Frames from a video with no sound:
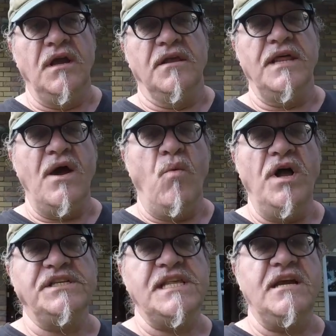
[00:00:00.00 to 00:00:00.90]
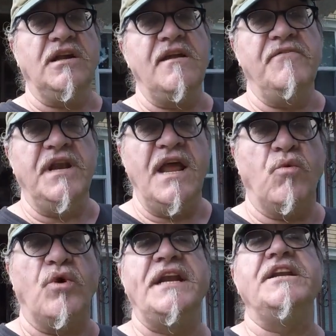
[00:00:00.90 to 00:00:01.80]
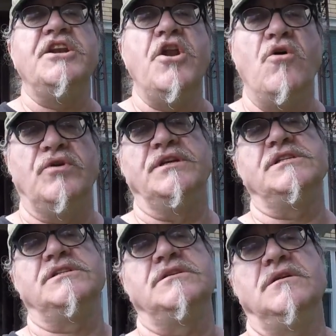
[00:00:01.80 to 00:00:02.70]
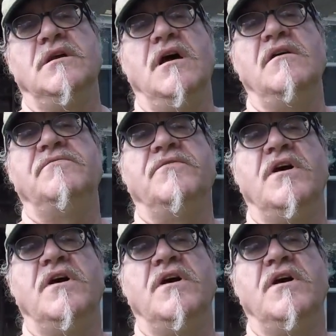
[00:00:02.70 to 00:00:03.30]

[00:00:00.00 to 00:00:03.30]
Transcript: that once they are given a written notice of